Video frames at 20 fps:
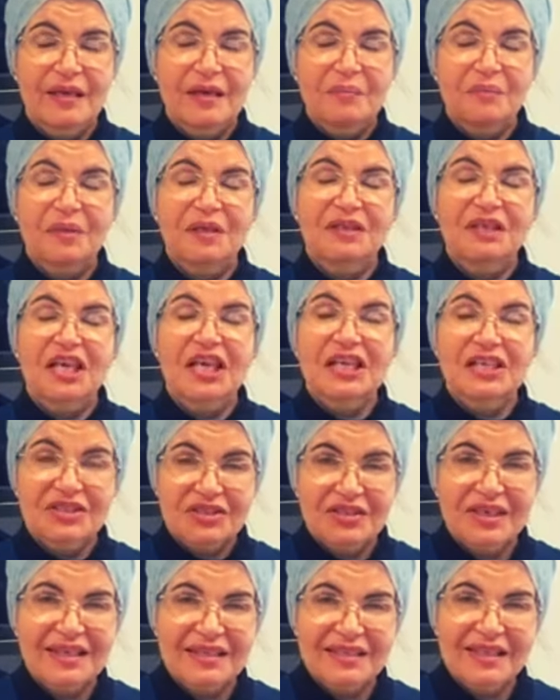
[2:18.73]
but
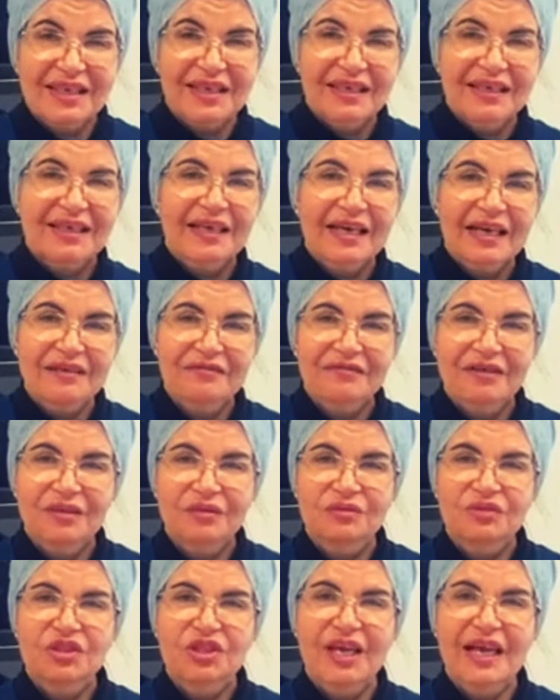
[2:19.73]
interestingly, I
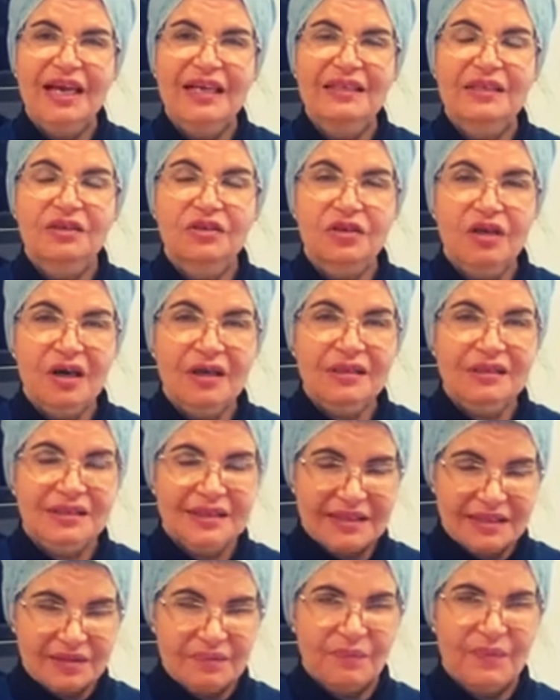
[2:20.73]
found she had a
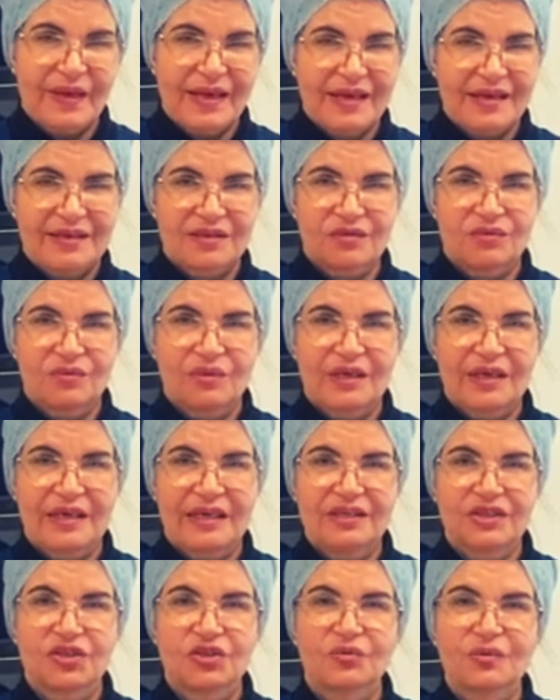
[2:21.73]
coccyx pain as well,
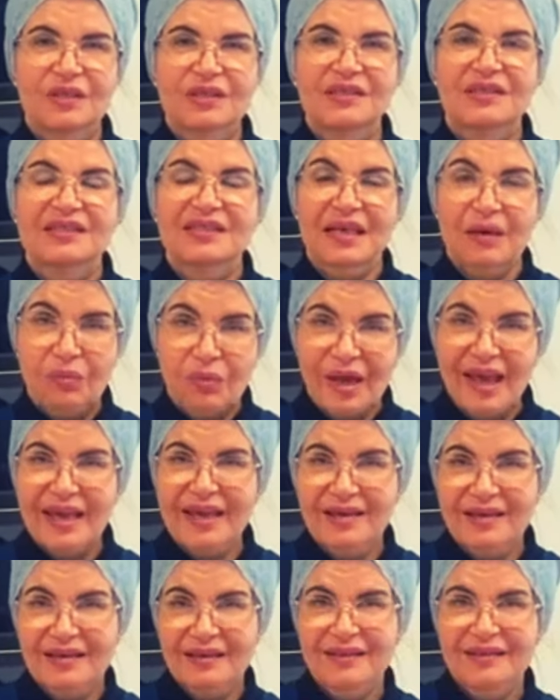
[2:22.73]
and she wasn't aware
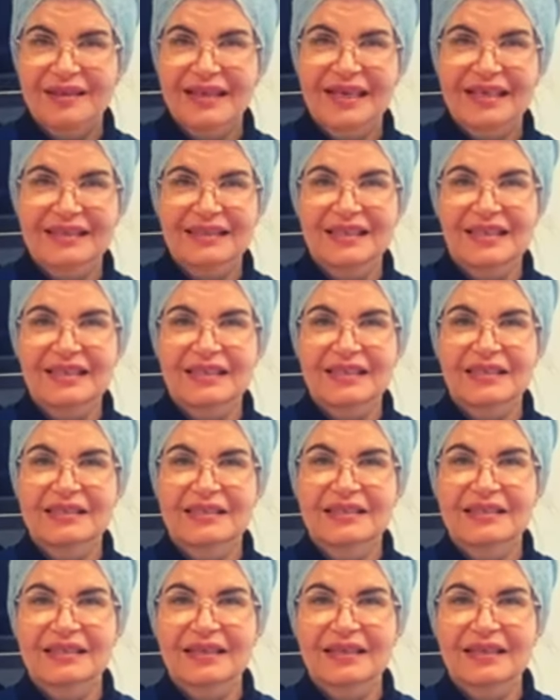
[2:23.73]
that it is